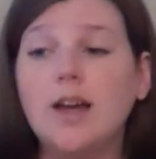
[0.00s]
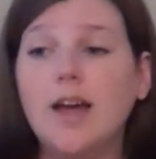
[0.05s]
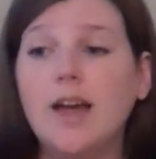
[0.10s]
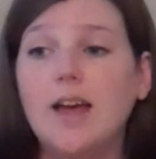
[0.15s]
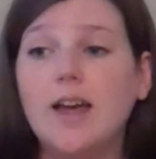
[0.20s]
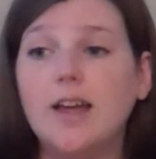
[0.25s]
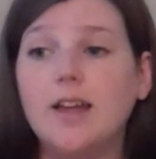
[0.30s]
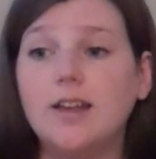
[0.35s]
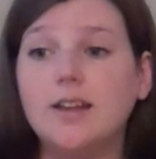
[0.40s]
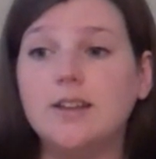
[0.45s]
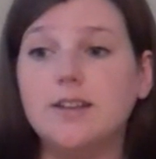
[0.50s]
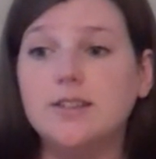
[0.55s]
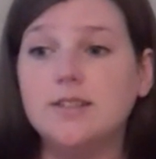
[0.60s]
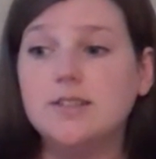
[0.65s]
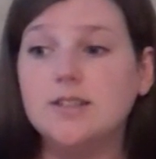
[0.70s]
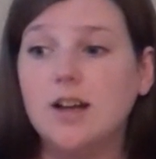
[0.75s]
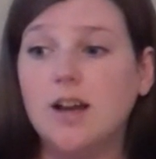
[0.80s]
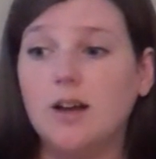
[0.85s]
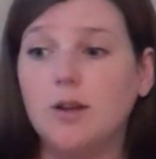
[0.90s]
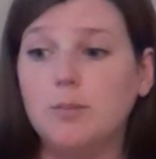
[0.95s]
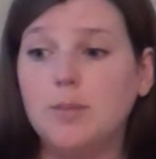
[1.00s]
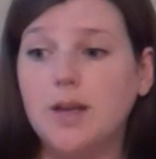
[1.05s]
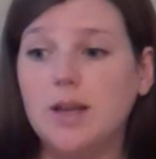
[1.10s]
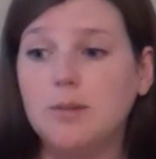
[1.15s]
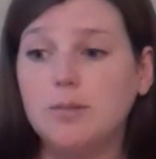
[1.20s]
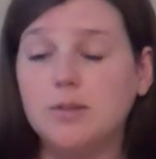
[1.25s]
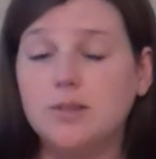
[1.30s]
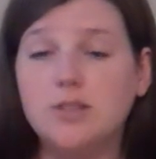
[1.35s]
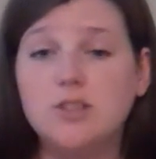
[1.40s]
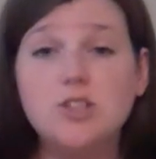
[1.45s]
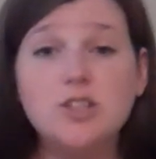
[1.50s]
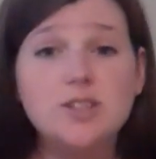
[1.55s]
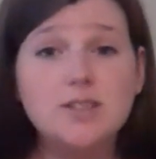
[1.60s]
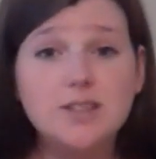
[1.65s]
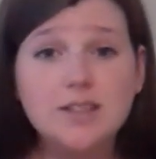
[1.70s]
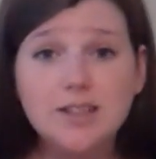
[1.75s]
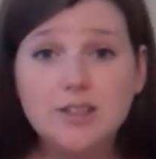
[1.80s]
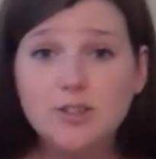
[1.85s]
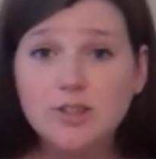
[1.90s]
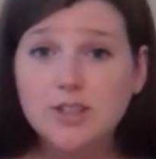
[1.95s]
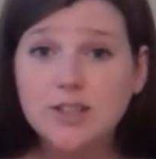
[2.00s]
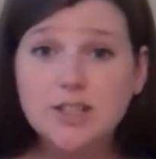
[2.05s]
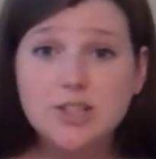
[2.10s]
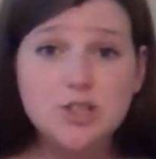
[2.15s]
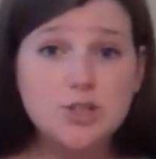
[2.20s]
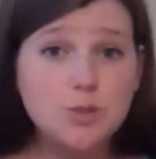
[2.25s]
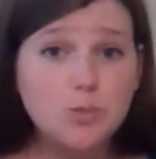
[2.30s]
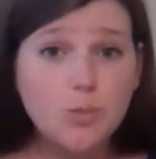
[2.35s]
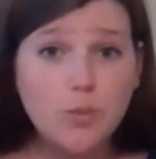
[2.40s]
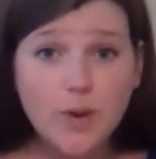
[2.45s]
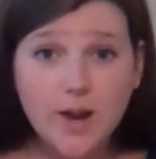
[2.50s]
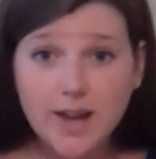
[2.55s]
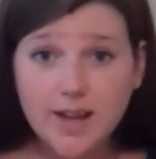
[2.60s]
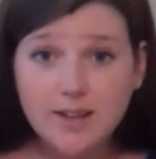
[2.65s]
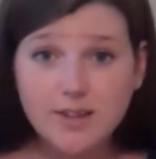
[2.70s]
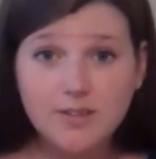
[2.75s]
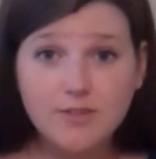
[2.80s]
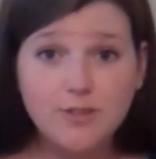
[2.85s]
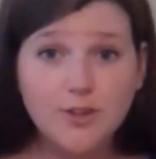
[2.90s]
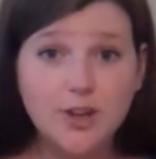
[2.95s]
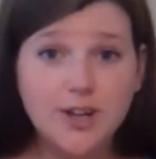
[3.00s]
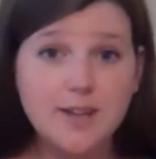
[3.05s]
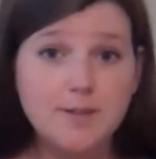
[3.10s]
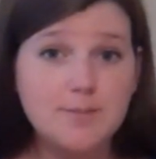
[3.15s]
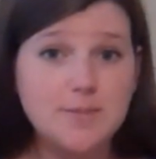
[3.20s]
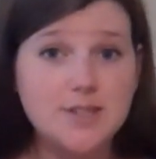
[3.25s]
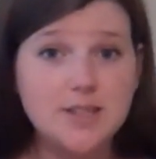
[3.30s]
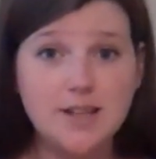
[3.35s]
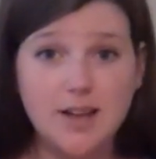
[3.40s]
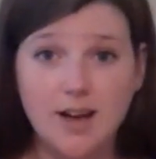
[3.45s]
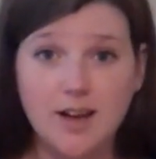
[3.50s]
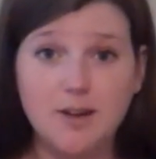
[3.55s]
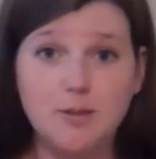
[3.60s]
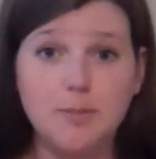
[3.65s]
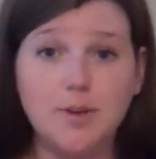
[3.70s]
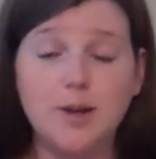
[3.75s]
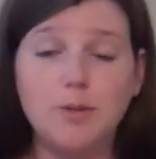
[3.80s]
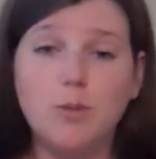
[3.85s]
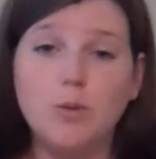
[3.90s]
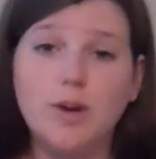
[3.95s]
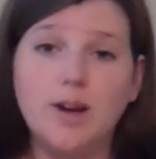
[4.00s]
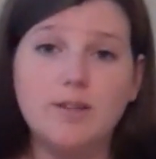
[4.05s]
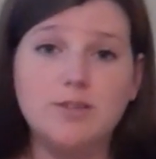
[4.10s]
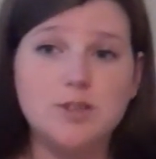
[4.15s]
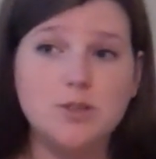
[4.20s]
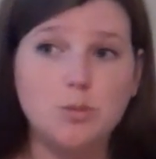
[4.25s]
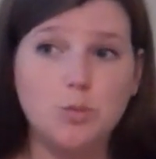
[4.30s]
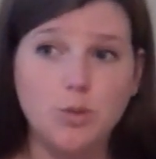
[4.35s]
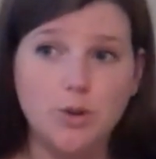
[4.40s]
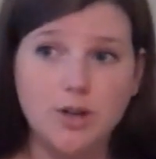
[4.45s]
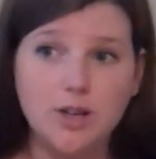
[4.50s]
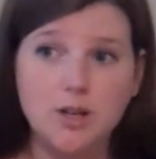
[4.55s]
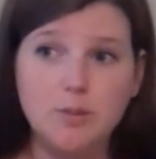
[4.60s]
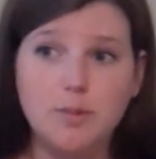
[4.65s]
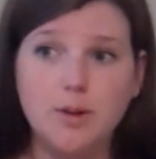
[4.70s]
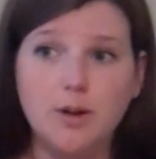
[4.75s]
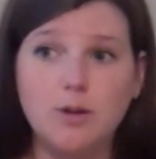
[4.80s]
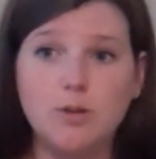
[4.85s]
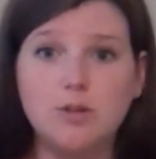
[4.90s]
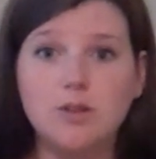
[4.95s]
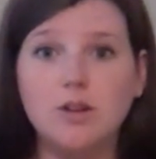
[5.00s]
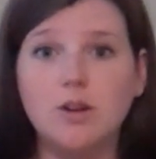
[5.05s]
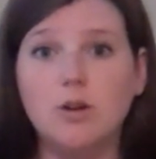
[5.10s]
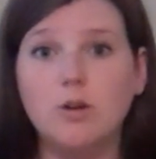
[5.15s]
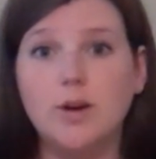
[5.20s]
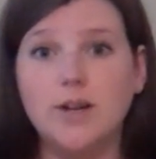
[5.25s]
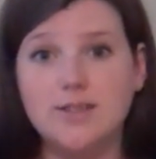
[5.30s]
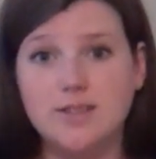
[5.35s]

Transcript: and I'll be able to just literally just wait for him to come. I won't have to worry about, oh, I